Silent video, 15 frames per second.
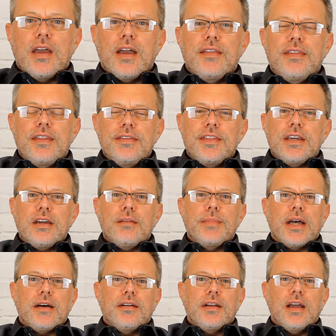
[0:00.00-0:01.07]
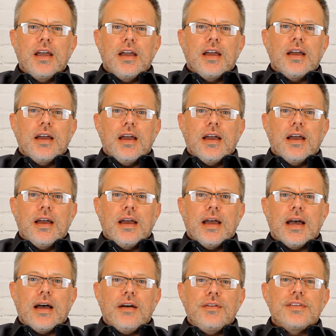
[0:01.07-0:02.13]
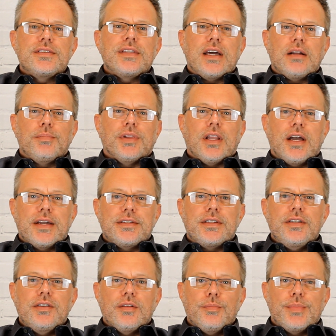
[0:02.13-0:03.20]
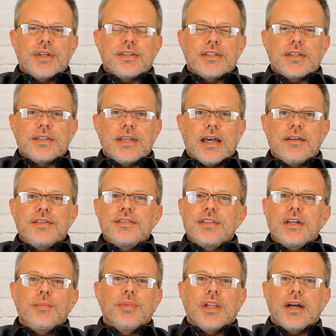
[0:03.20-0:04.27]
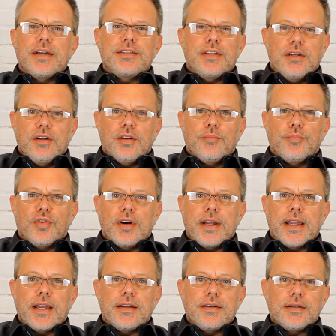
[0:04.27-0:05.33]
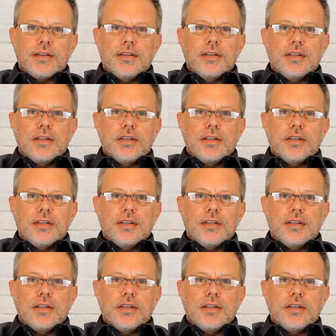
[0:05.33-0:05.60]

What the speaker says: And then think about, how does that apply to your business? How does that apply to your brand?